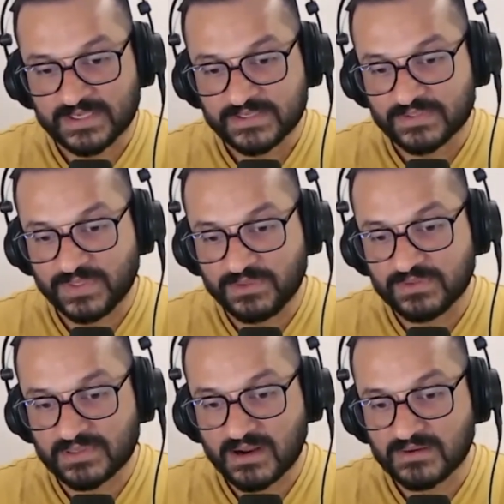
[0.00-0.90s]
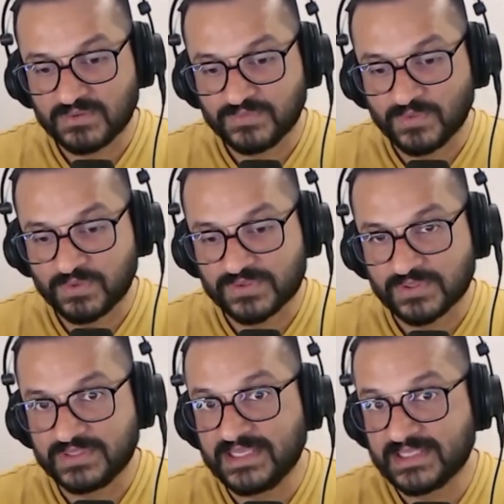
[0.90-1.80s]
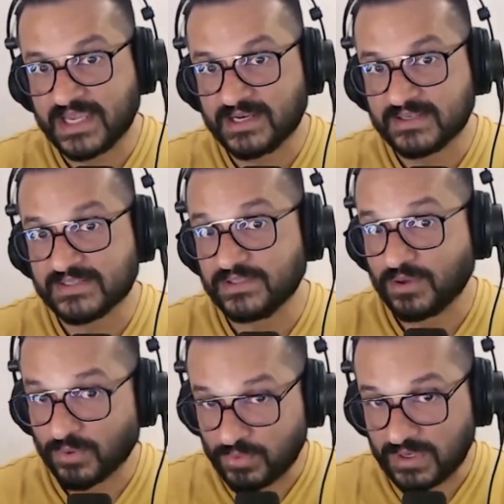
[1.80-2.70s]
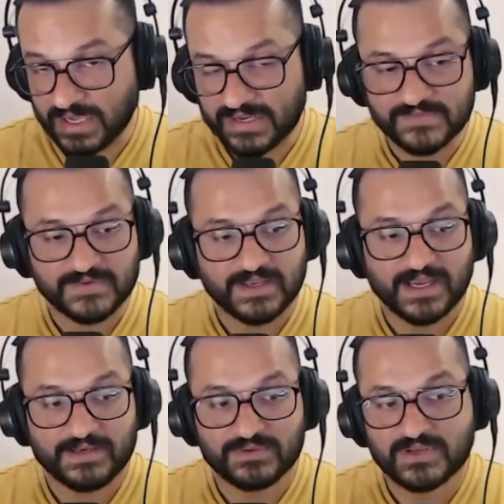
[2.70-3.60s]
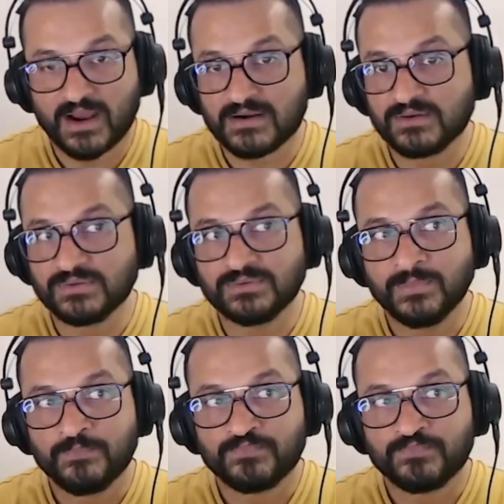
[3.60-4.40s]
So when you start to focus on these areas in your own life, and you start to,